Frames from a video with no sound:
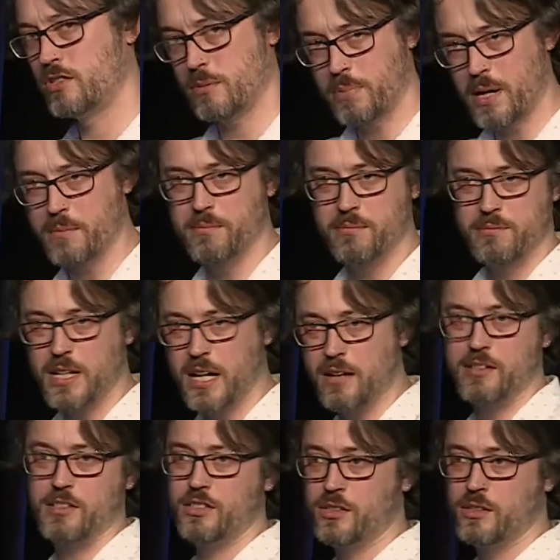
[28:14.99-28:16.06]
to pump data
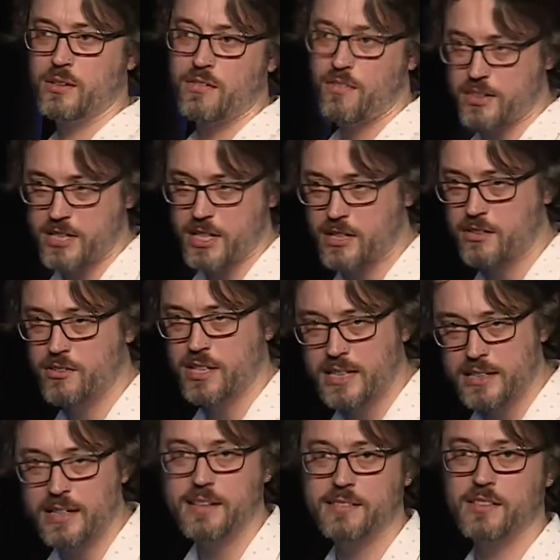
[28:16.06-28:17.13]
into for secondary
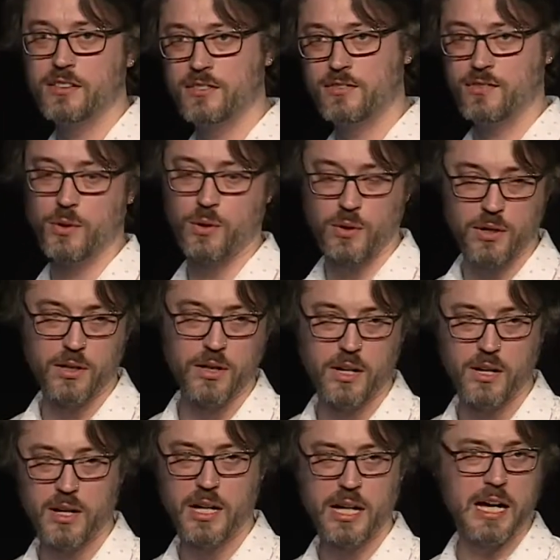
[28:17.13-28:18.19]
indexes, for
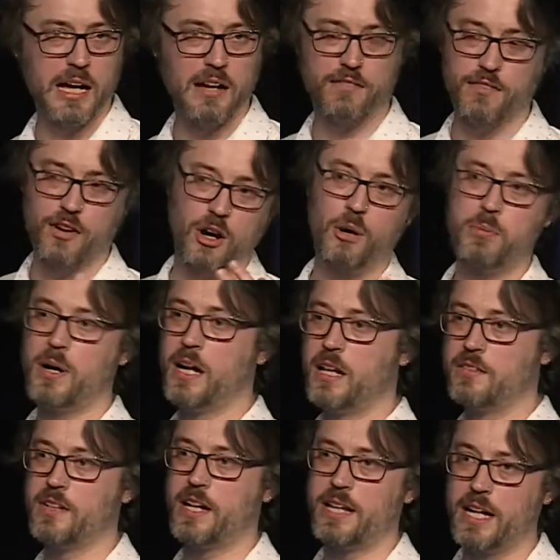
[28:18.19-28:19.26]
a whole pile
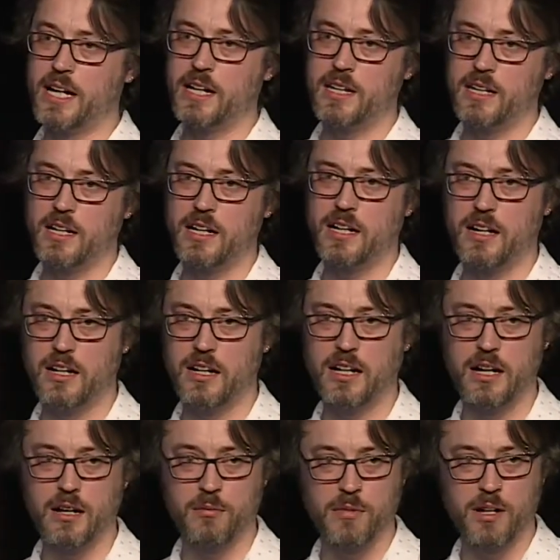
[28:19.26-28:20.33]
of
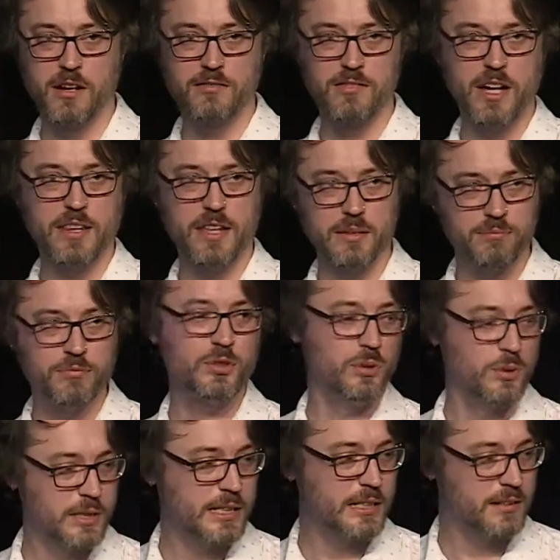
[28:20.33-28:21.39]
other
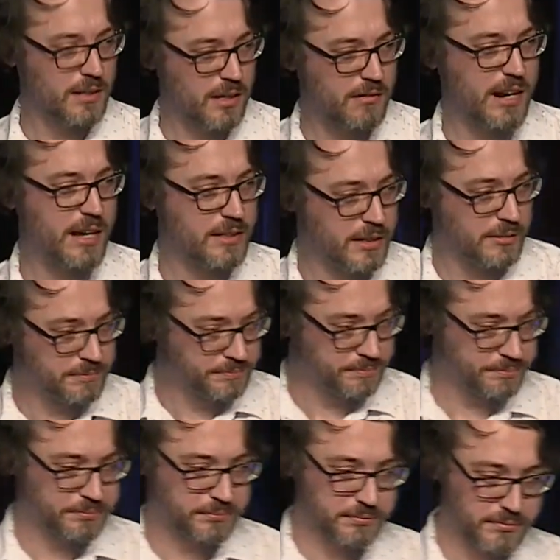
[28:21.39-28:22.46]
tooling around it.
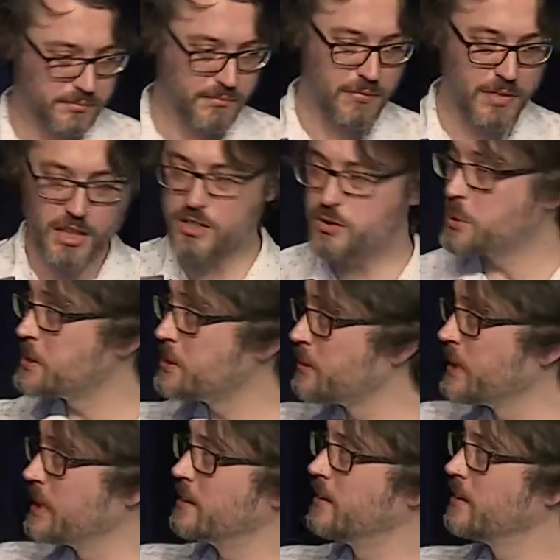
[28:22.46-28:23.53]
So we still
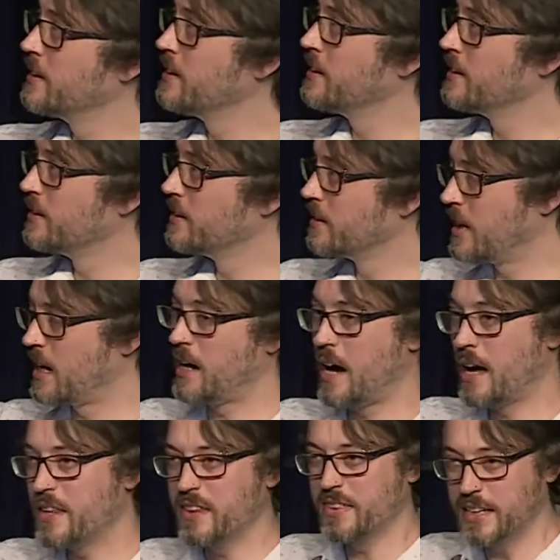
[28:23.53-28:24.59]
need
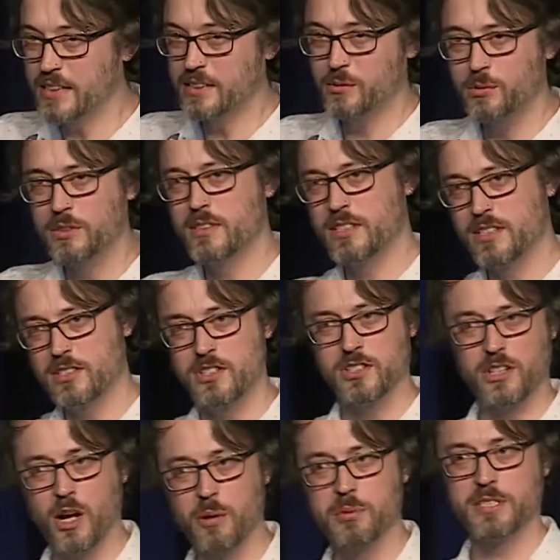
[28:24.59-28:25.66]
other things. This
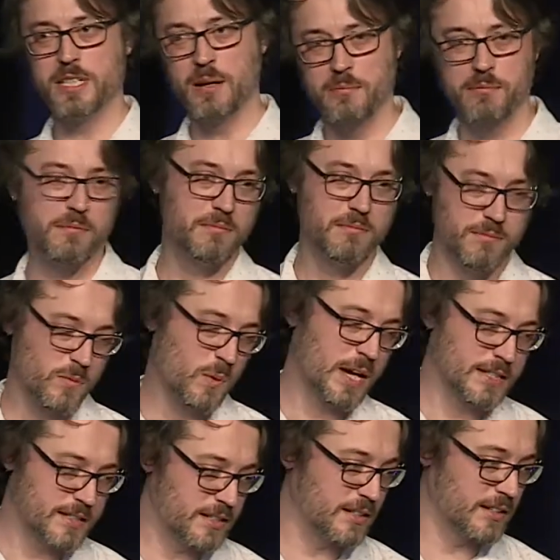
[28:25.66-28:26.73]
just opens up
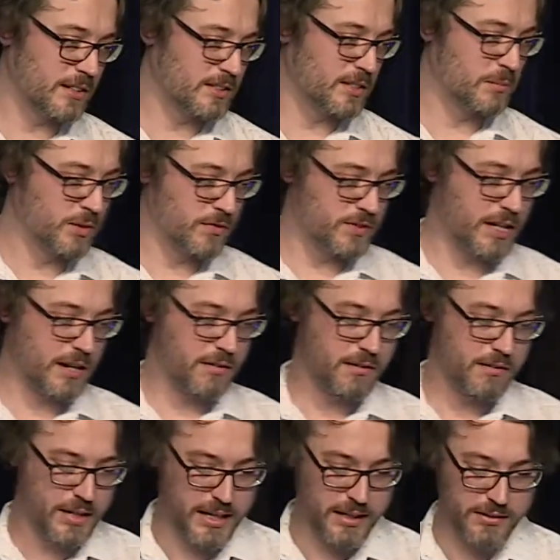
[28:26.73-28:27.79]
ways to move data
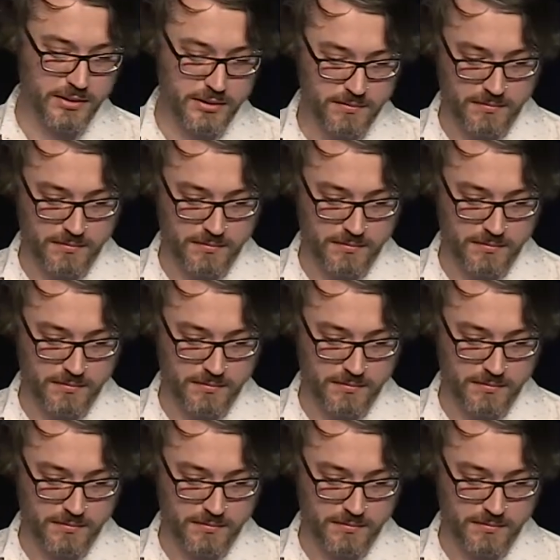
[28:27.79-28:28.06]
around.